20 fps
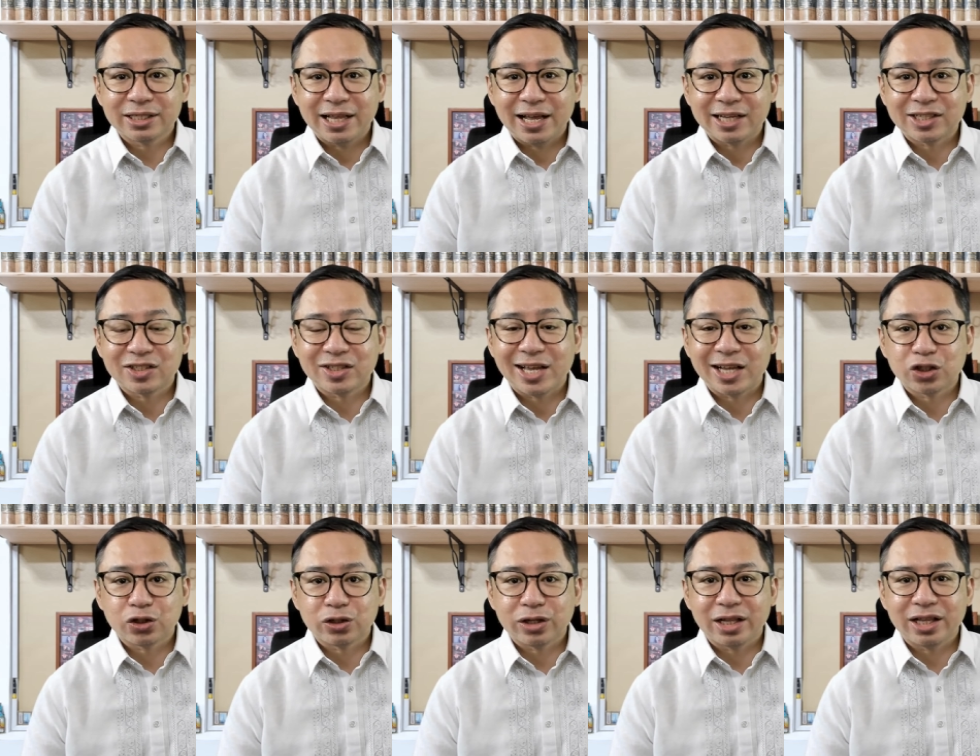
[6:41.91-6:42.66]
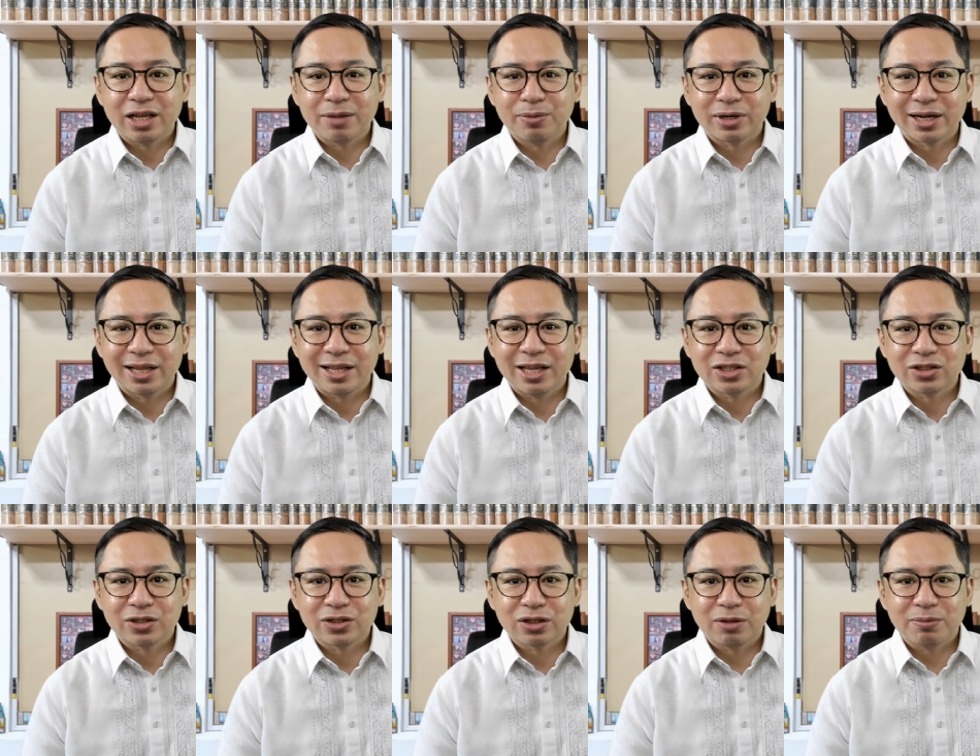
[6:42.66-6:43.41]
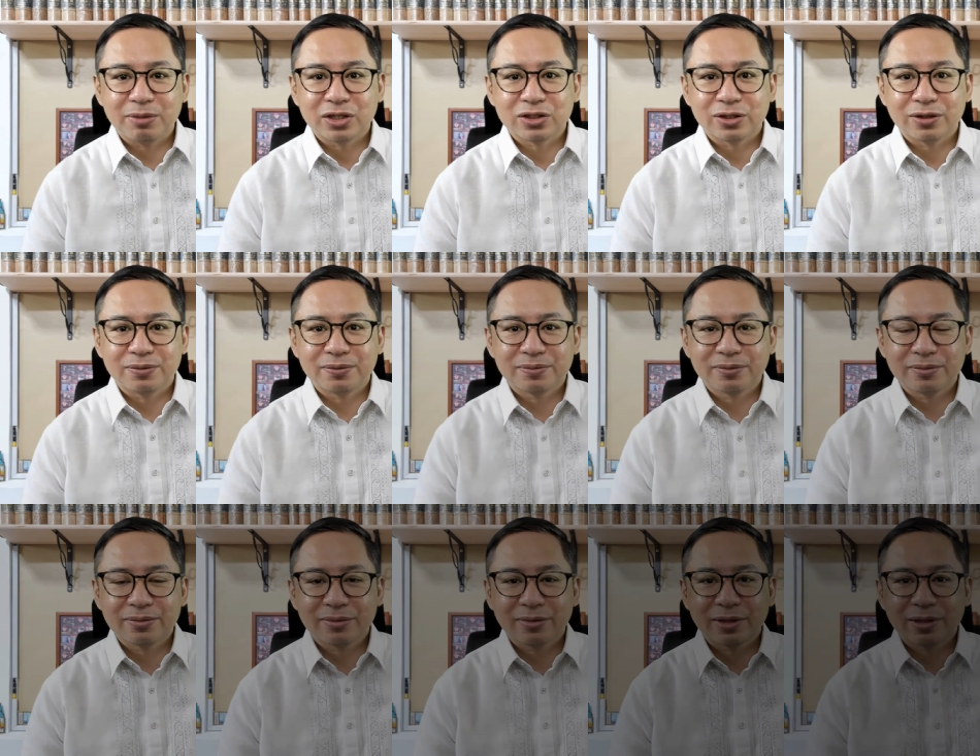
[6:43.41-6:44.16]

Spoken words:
/ National Labor Relations Commission.